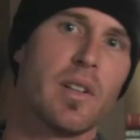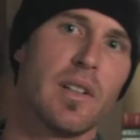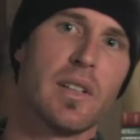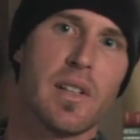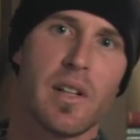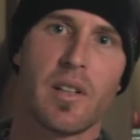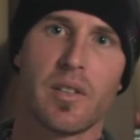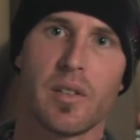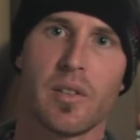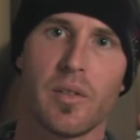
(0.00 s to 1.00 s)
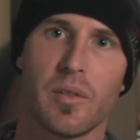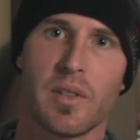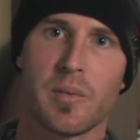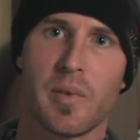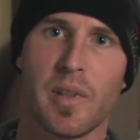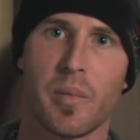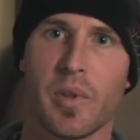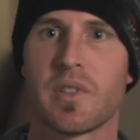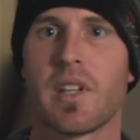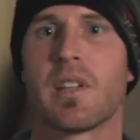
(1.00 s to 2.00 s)
our lead character who is being
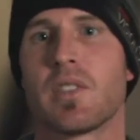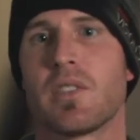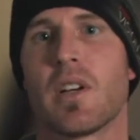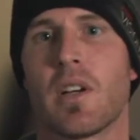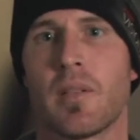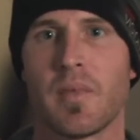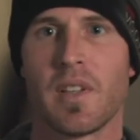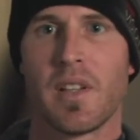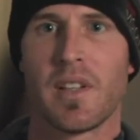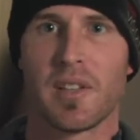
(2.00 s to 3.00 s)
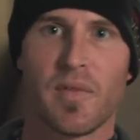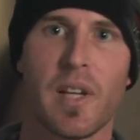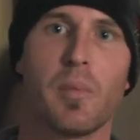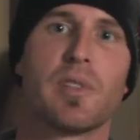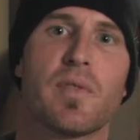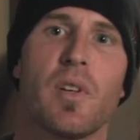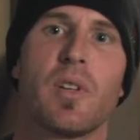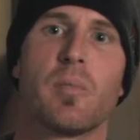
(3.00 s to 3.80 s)
pushed out of his job, his family's falling